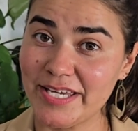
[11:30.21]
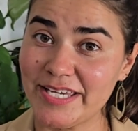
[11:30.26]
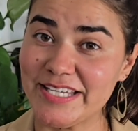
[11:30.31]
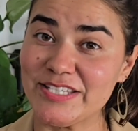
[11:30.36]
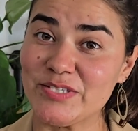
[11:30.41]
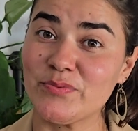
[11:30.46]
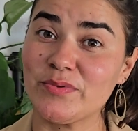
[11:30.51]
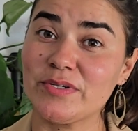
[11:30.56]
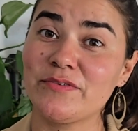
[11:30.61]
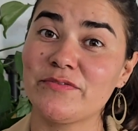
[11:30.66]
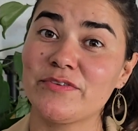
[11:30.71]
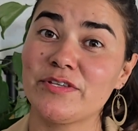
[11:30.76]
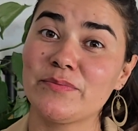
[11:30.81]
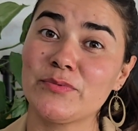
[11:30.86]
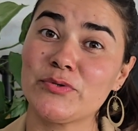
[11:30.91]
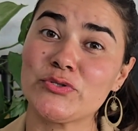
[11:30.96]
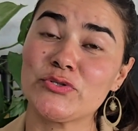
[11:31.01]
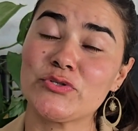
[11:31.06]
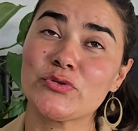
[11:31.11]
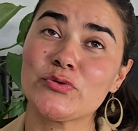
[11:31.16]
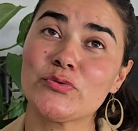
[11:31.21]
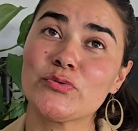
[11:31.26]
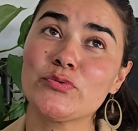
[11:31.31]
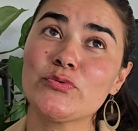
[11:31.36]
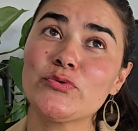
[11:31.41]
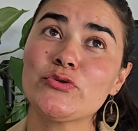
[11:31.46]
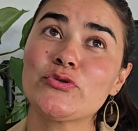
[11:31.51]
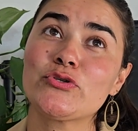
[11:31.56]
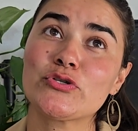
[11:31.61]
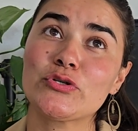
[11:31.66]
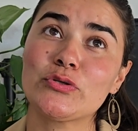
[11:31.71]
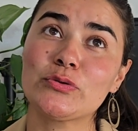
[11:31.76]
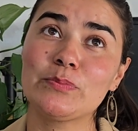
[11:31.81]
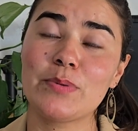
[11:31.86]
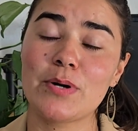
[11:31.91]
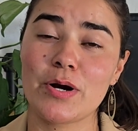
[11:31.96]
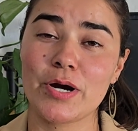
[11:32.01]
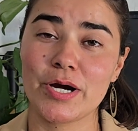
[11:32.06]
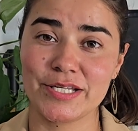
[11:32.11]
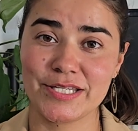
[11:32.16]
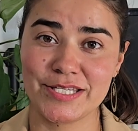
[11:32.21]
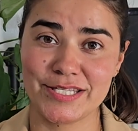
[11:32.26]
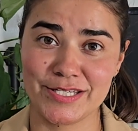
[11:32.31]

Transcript: is one of the most crucial parts